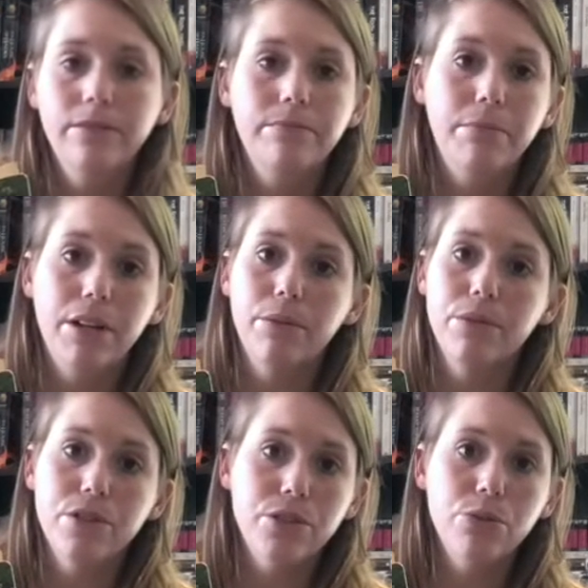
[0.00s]
But it
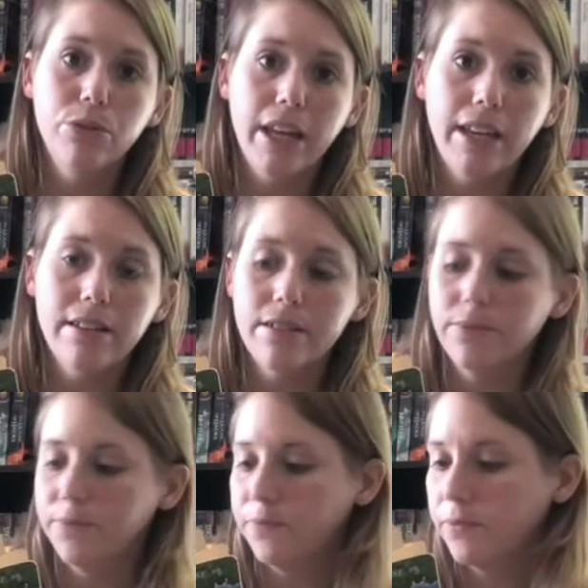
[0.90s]
was too late.
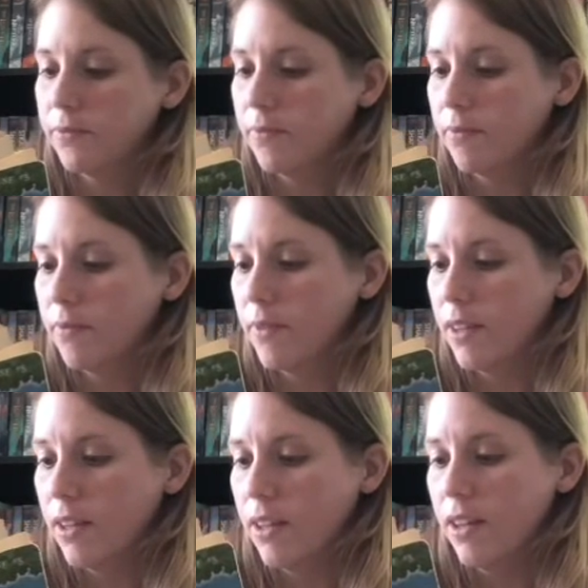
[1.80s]

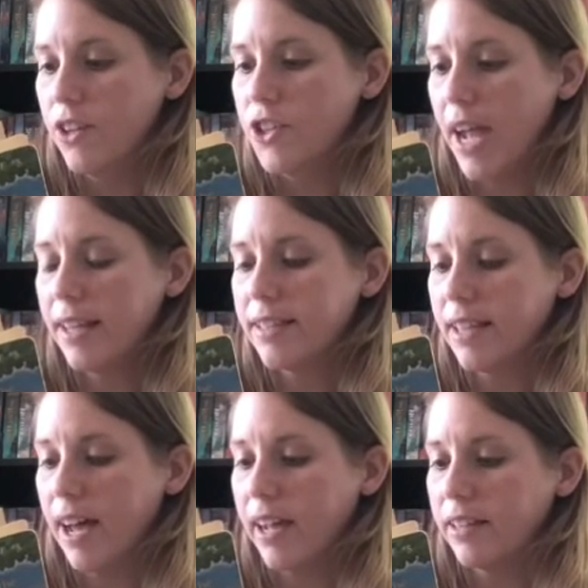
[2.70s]
Jack
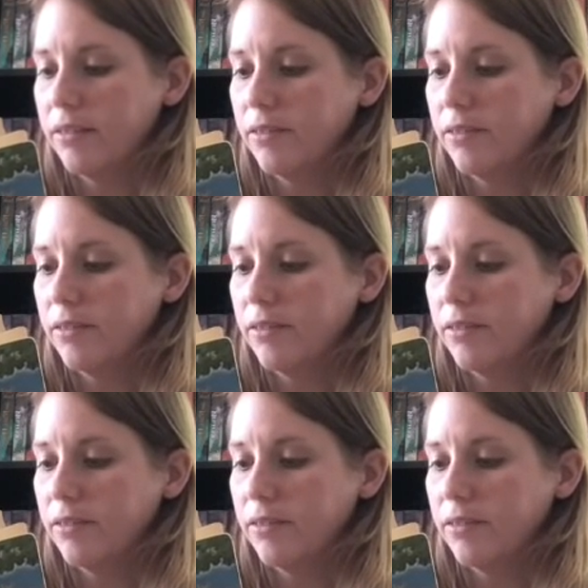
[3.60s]
sighed.